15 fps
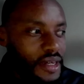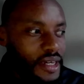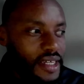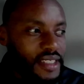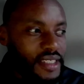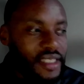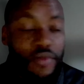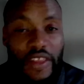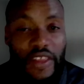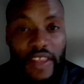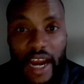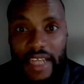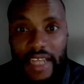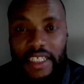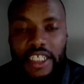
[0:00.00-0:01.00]
is something that
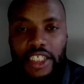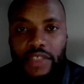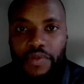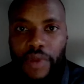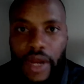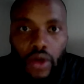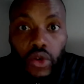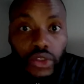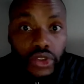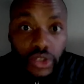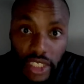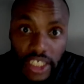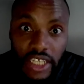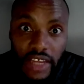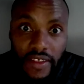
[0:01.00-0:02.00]
i teach but i also
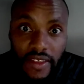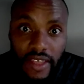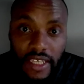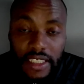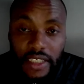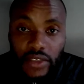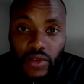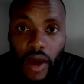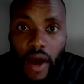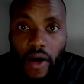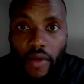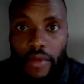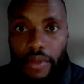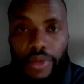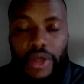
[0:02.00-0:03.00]
teach other things as
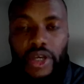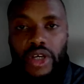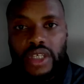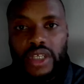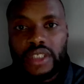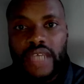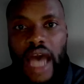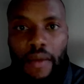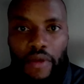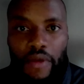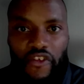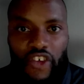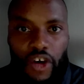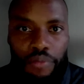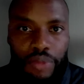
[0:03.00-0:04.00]
well because i'm a
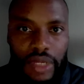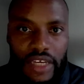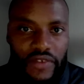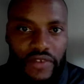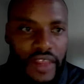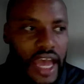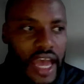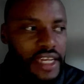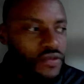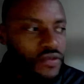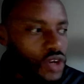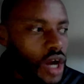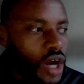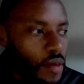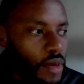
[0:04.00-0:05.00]
firm believer that if
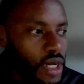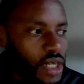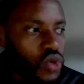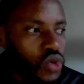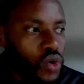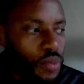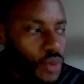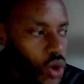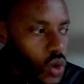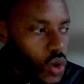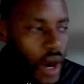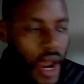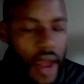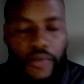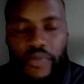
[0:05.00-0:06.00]
you're coming into a
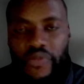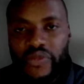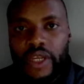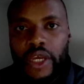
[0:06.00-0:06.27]
program